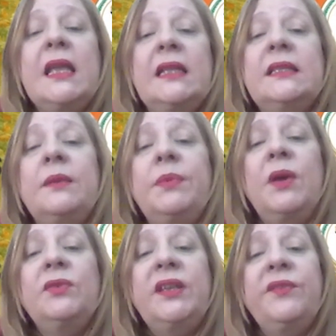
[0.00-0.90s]
It's
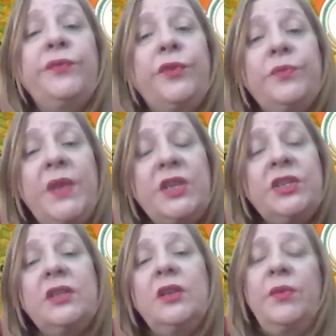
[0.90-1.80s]
about
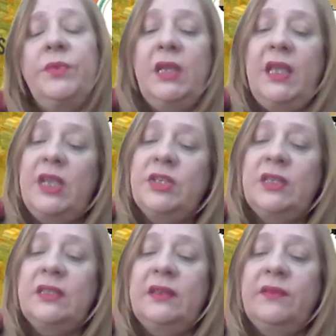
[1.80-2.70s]
information
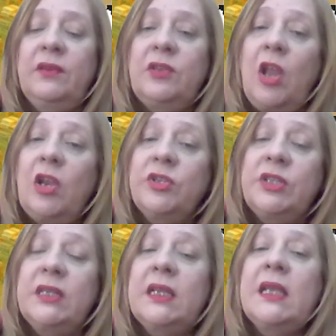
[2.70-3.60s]
communication
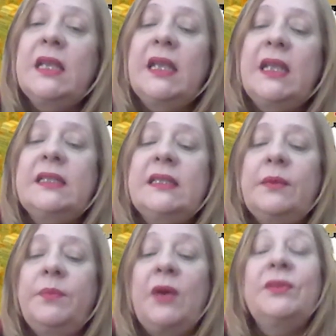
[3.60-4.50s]
technology. It's
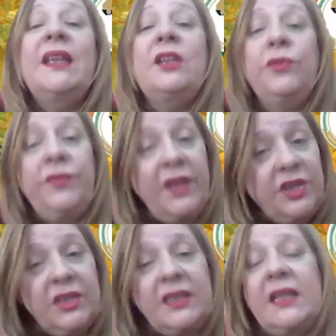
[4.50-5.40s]
about
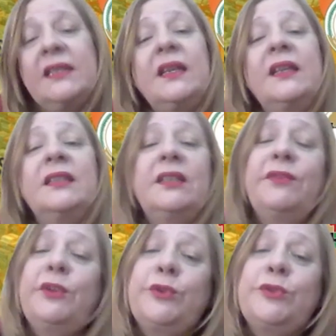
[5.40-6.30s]
innovation and
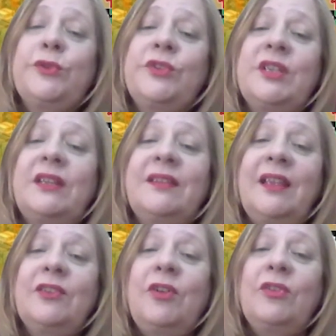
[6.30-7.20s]
scientific research and
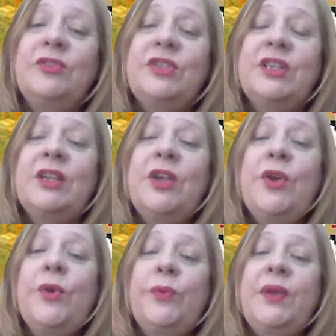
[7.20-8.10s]
technology.
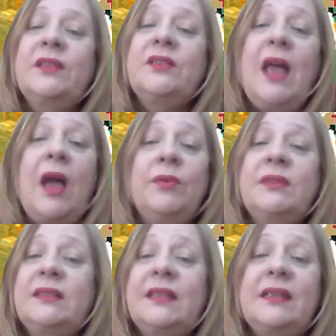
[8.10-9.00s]

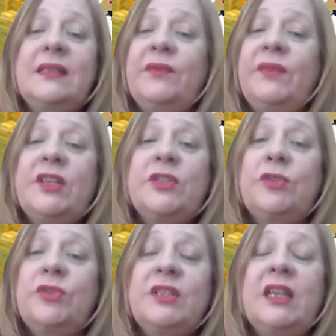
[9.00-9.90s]
Without scientific
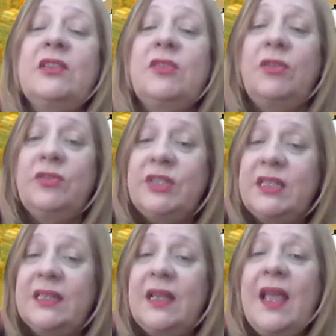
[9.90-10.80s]
research
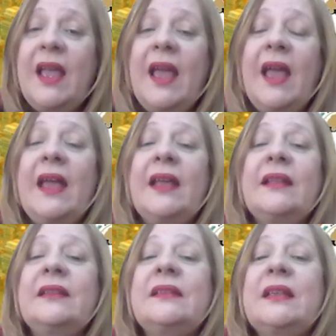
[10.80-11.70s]
technology,
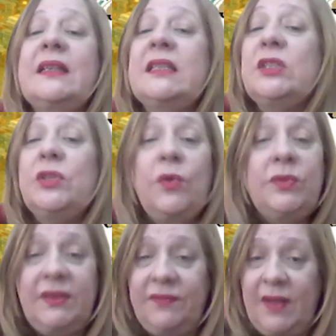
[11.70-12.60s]
and there is
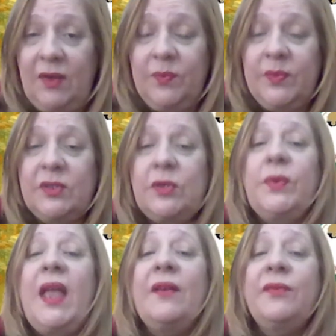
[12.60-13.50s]
no development. So
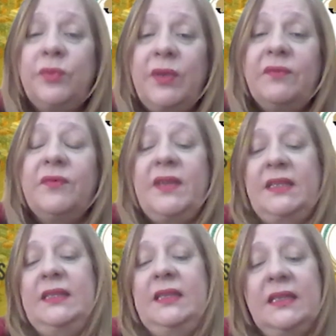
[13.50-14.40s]
we have to
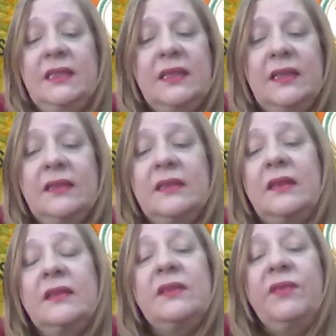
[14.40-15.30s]
invest in
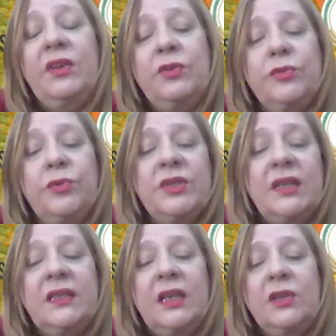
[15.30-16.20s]
scientific research
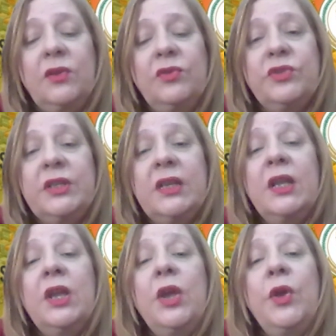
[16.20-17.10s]
and technology.
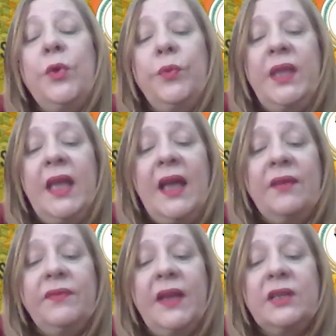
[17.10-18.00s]
We
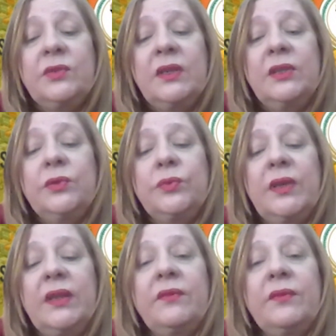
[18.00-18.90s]
have actually
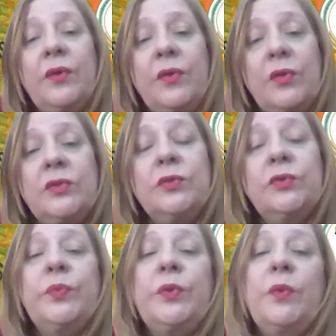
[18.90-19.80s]
to also
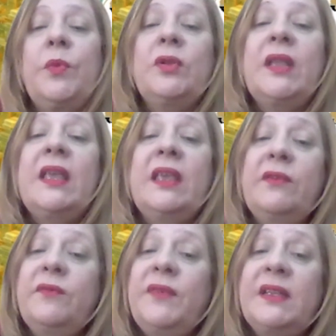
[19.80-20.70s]
to promote
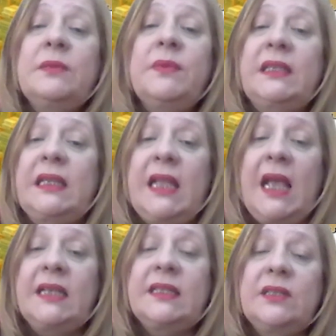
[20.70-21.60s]
investment and
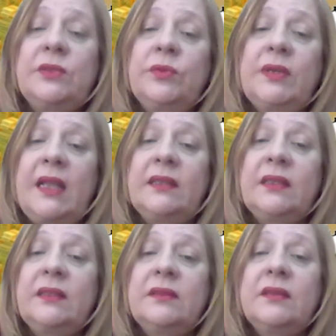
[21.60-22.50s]
access to
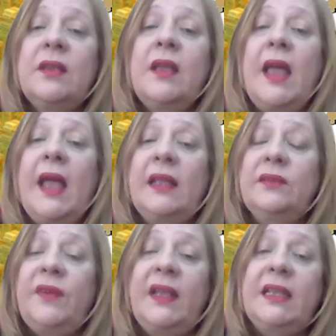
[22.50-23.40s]
credit
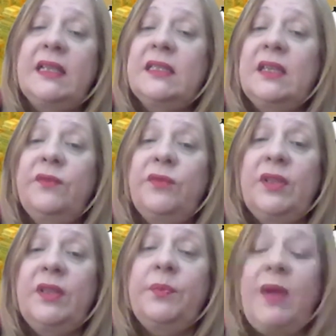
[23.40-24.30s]
and financing for
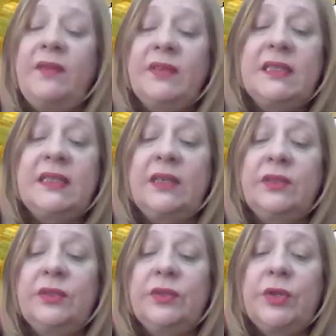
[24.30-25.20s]
the private
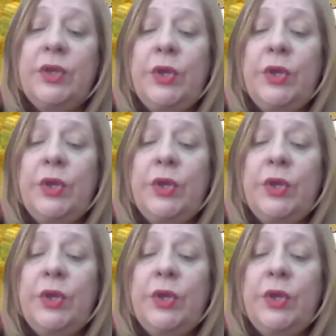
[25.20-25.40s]
sector.